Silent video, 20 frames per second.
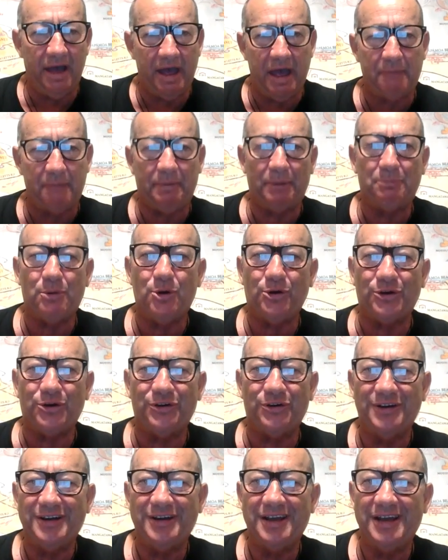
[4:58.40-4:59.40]
a happy
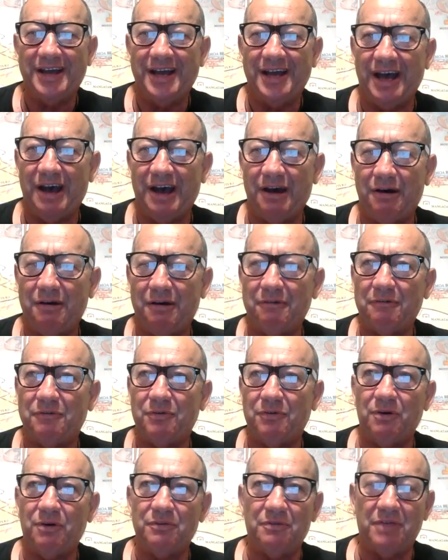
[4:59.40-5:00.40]
puku uh,
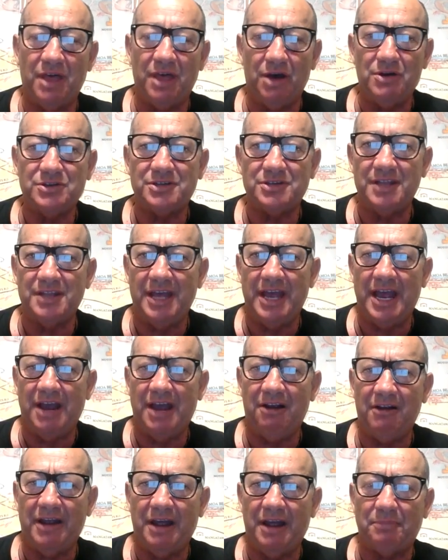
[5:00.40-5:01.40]
for those in their
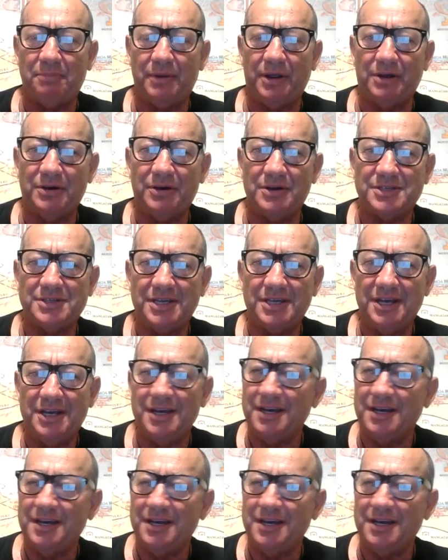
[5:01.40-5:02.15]
area because